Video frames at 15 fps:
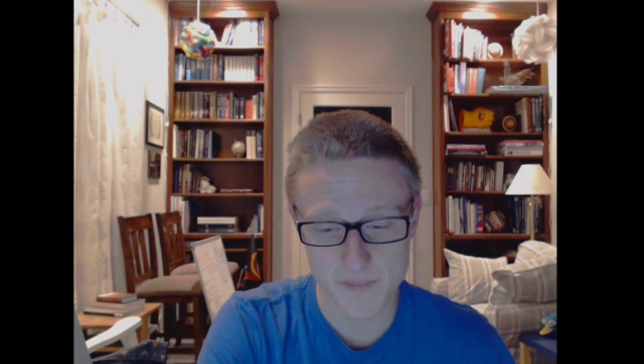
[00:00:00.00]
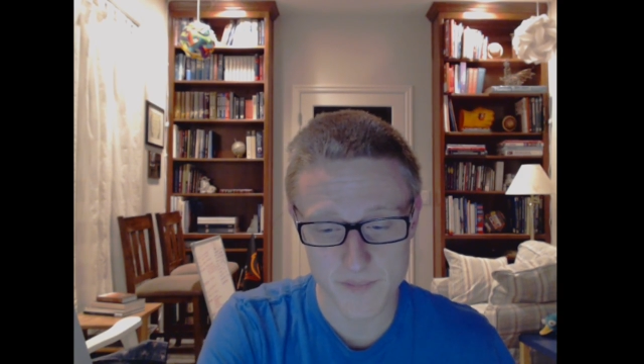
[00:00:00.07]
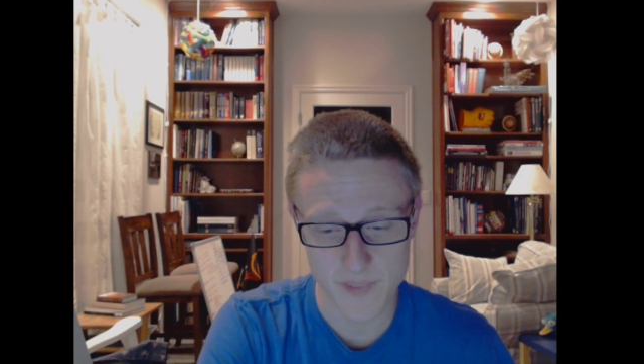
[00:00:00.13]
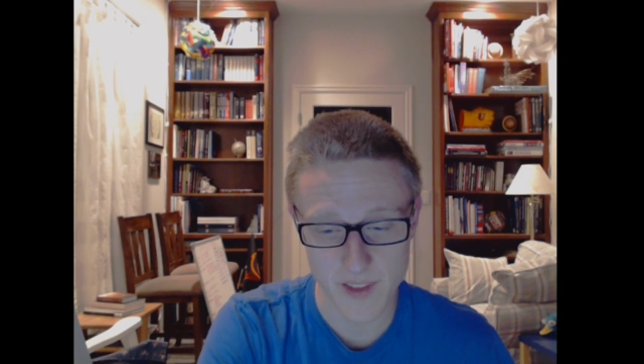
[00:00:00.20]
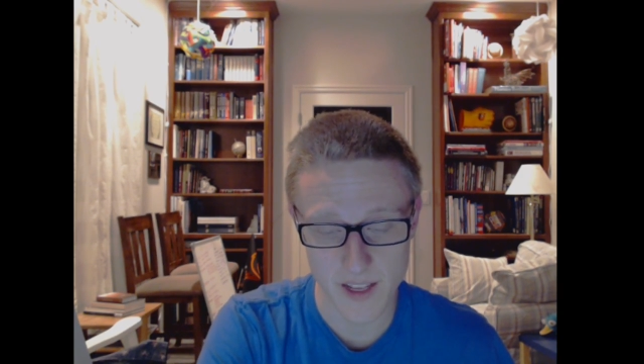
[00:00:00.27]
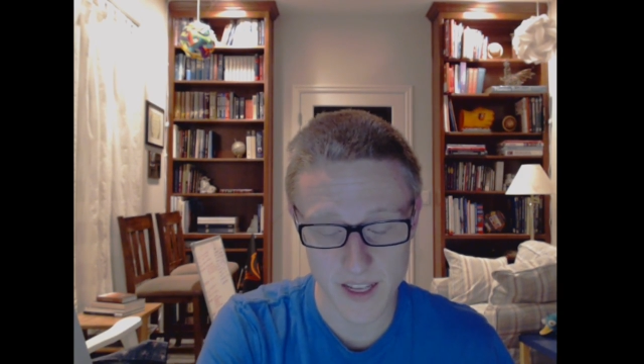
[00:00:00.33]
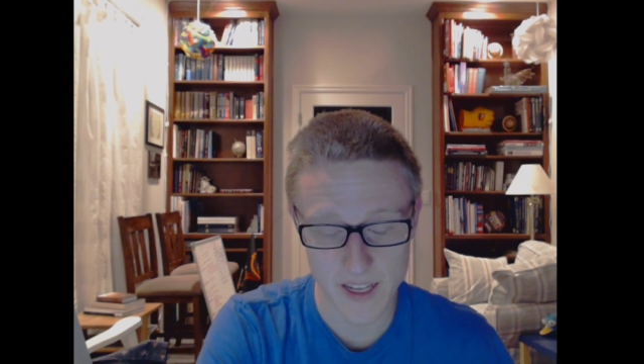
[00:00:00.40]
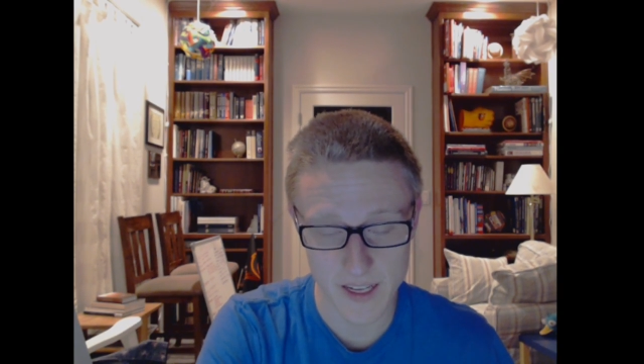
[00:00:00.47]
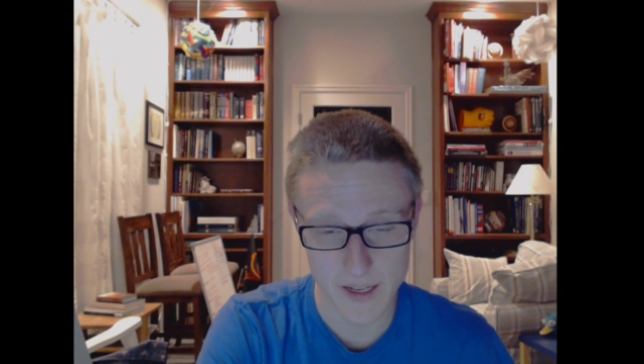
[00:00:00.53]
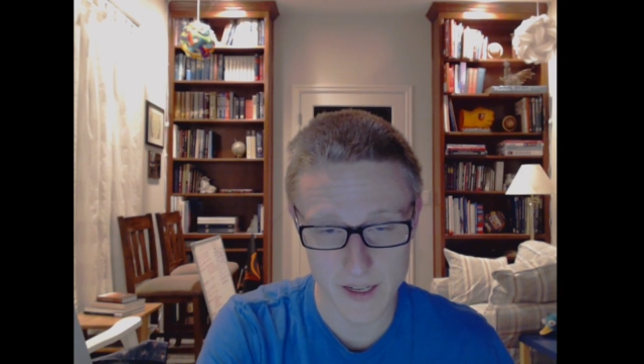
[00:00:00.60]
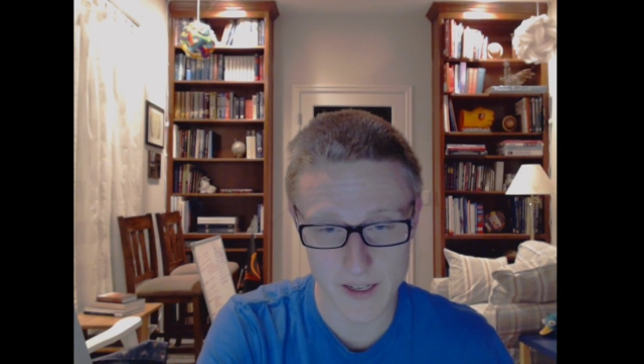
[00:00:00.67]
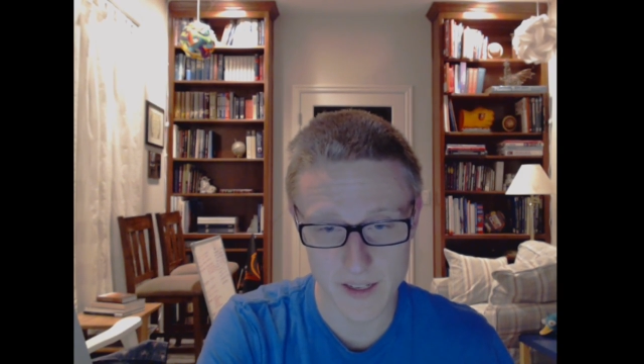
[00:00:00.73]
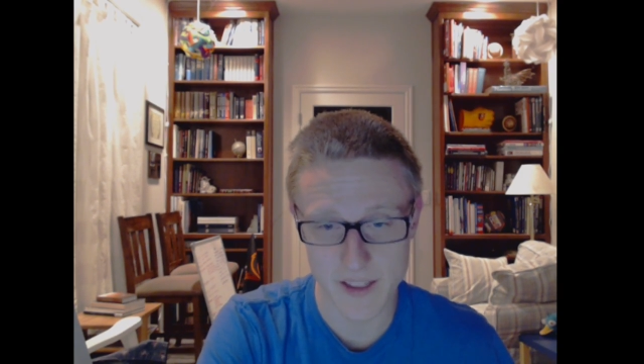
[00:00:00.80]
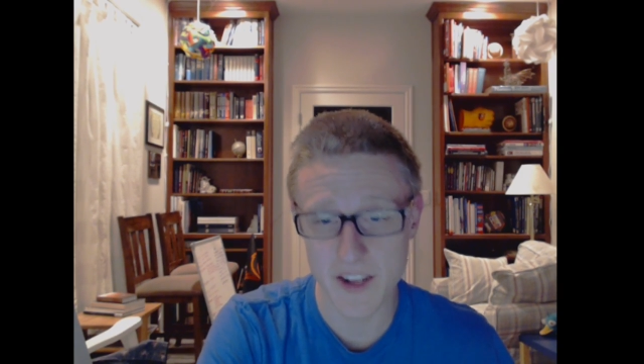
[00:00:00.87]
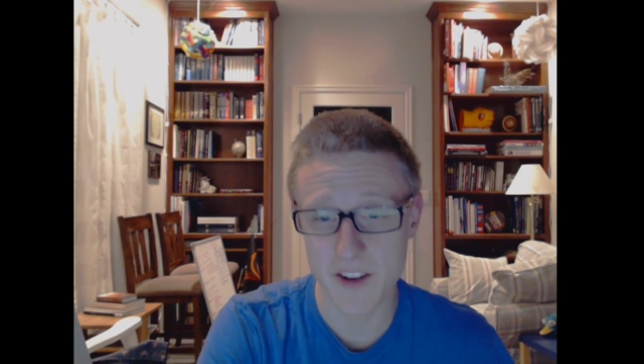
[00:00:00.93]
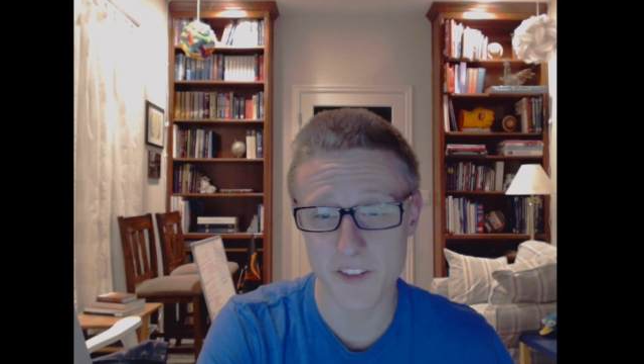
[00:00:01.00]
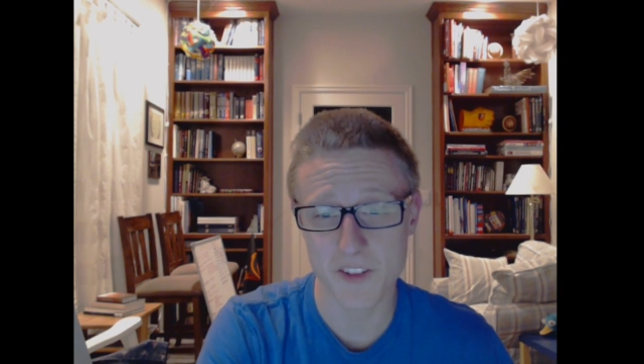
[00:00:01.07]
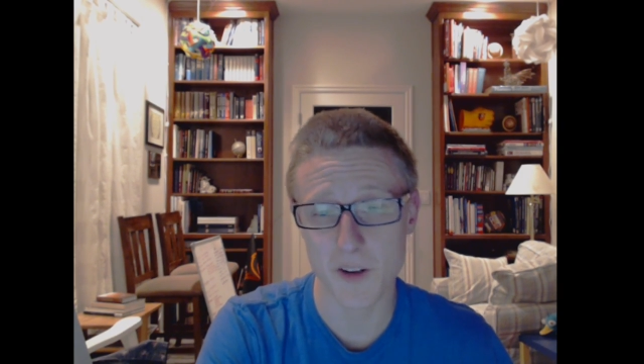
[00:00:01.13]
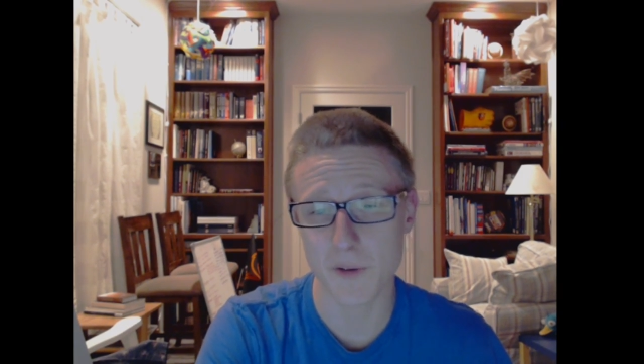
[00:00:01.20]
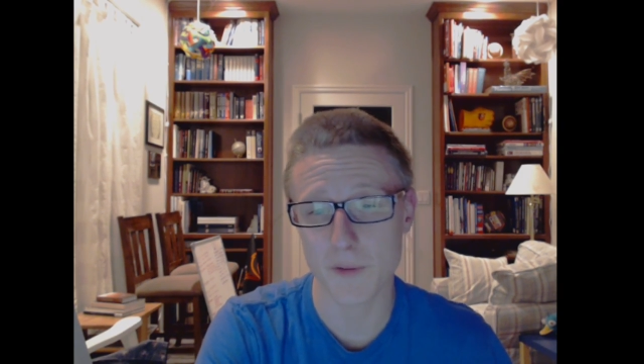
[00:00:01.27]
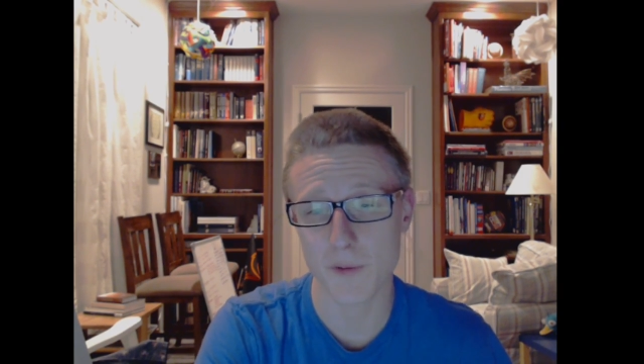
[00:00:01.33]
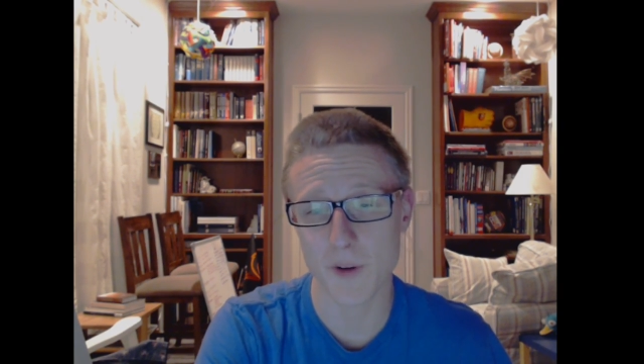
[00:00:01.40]
And then I
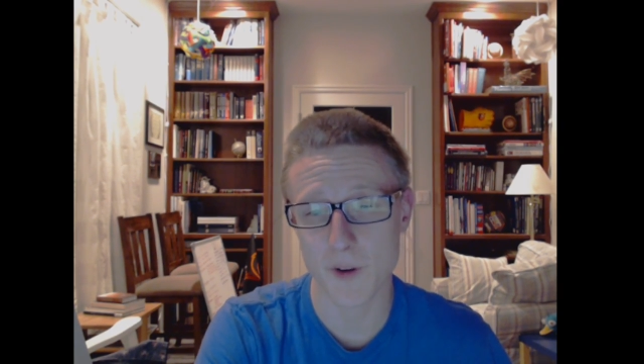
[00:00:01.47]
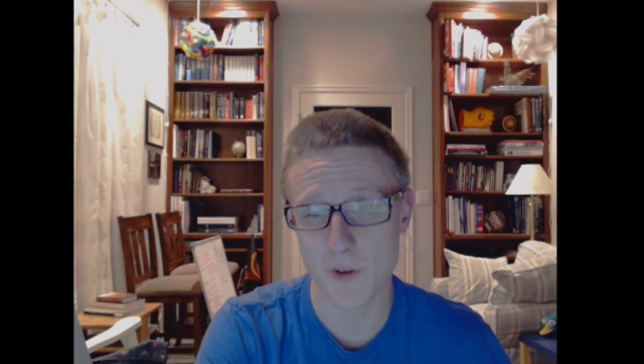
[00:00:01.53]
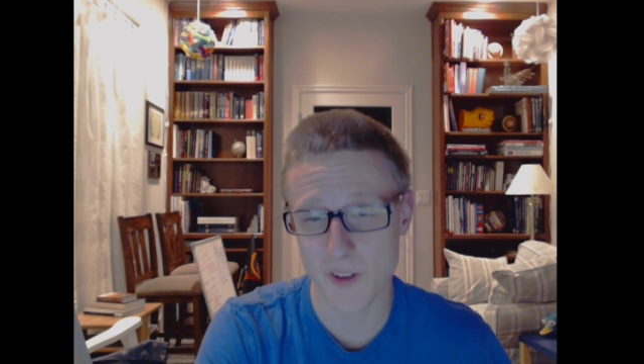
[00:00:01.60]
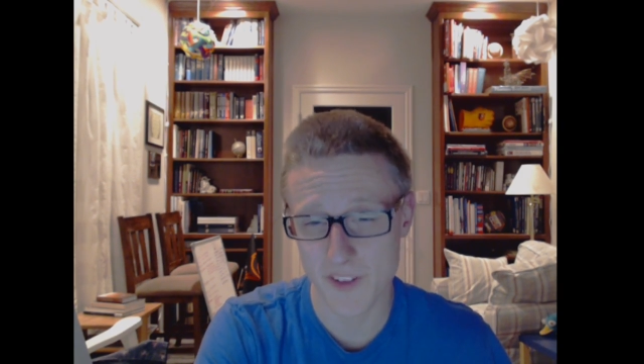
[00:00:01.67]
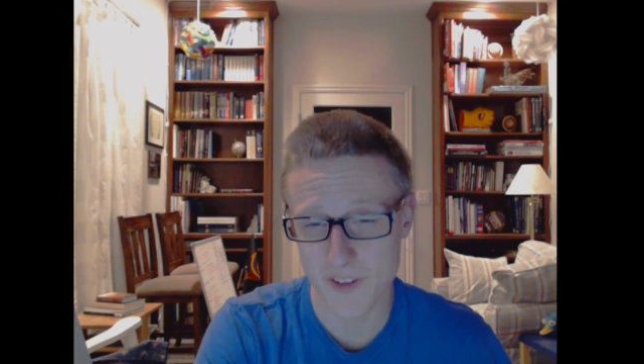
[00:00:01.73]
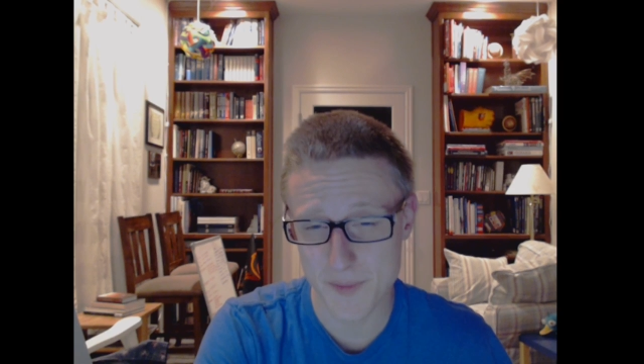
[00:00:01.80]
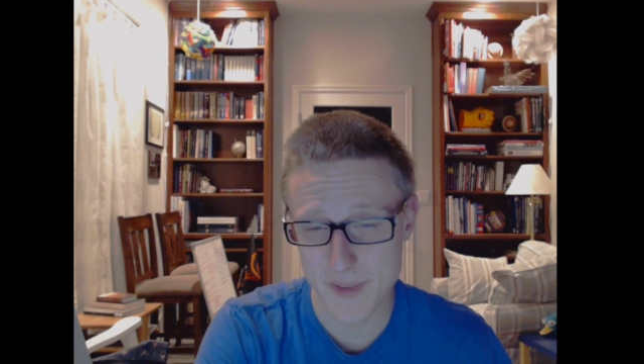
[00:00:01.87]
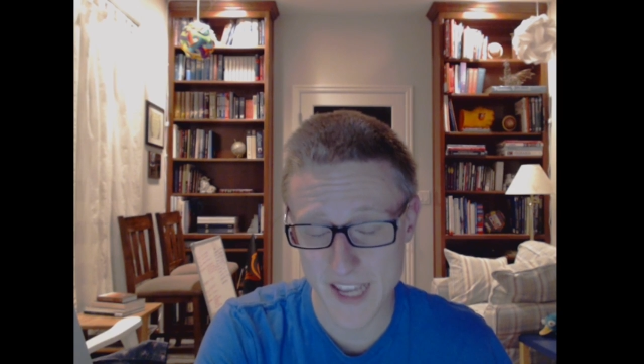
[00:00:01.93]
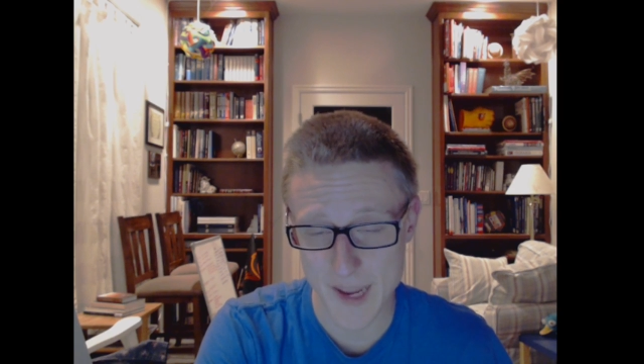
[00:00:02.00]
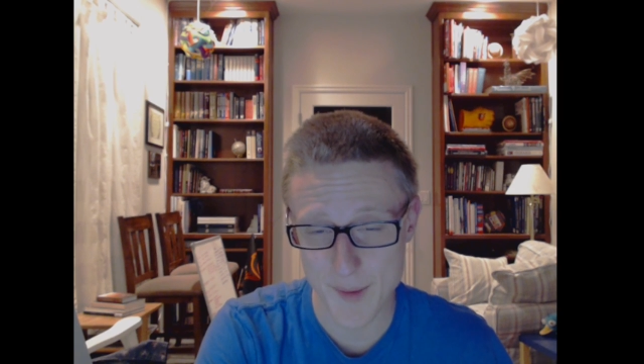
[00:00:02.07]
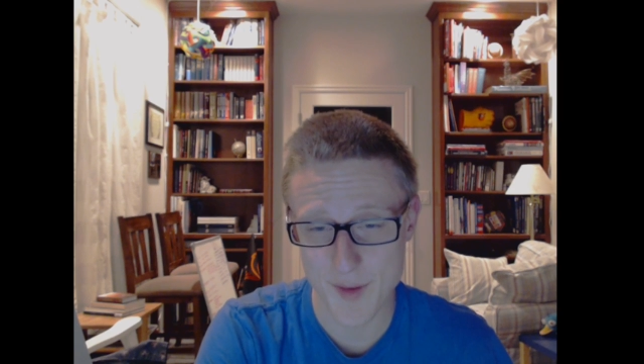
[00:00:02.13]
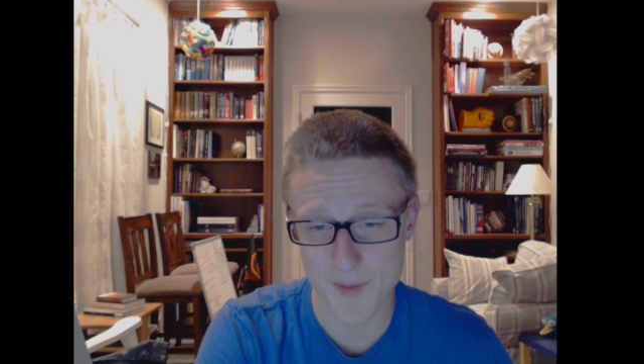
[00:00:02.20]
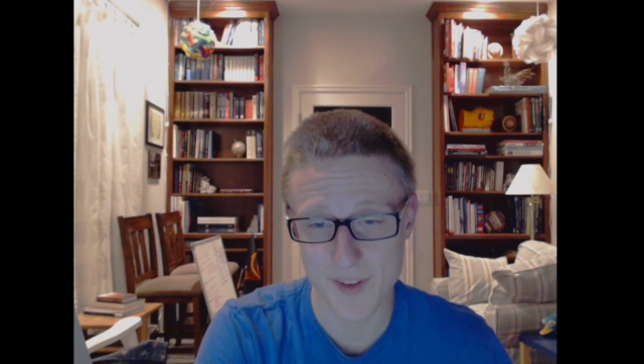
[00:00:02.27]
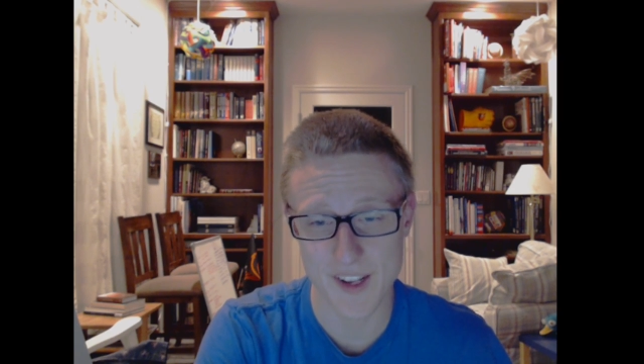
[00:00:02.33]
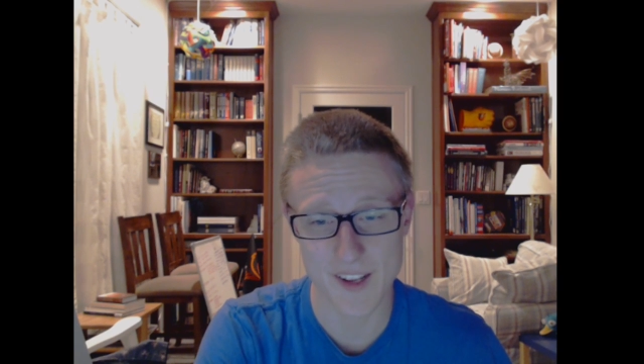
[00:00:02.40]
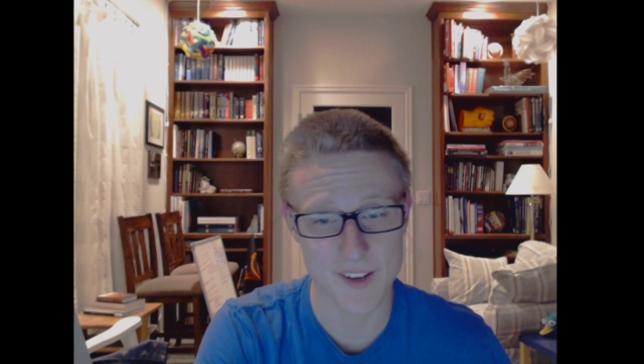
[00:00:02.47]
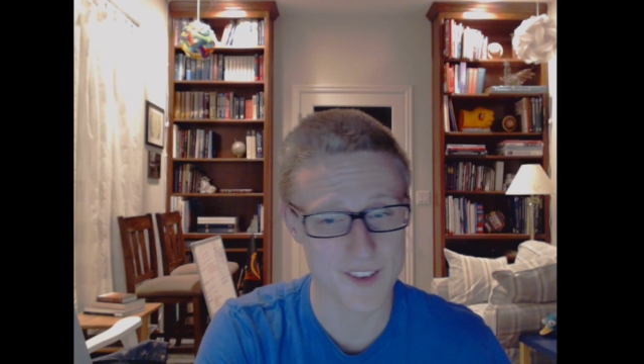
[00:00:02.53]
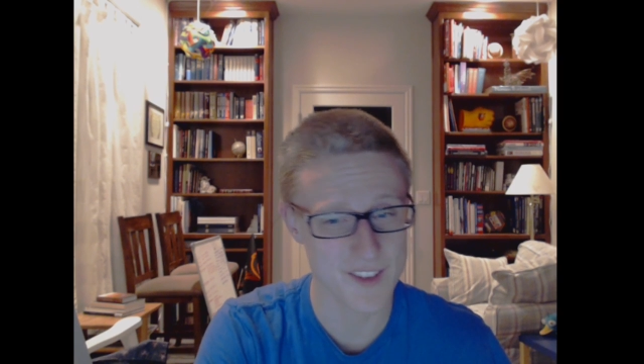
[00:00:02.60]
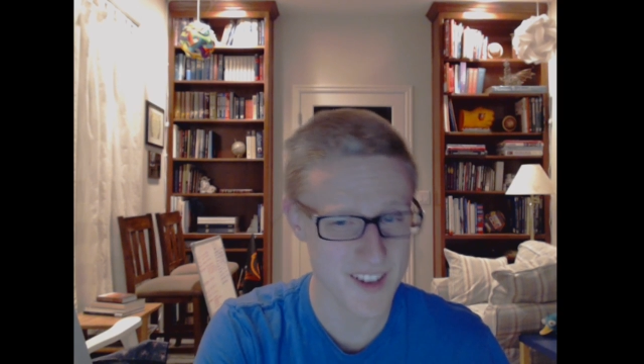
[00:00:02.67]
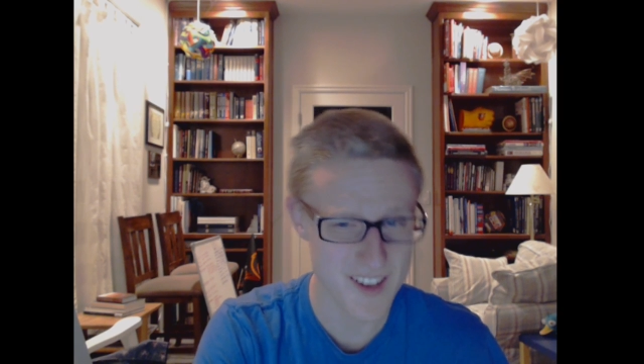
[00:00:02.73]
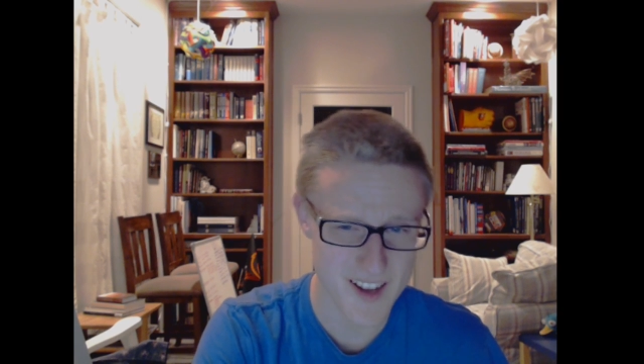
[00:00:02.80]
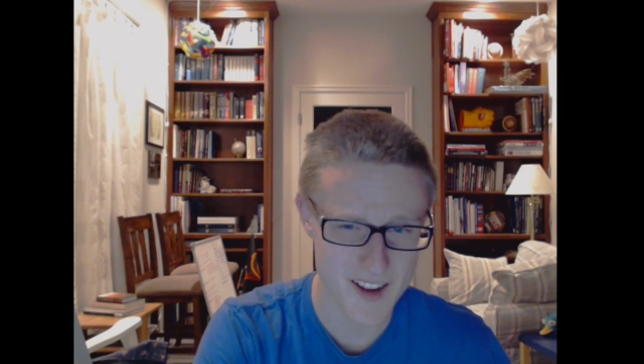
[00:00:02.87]
started recording some gaming videos,
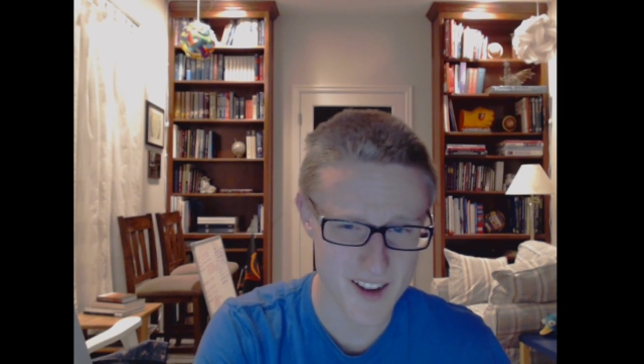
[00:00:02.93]
and I got a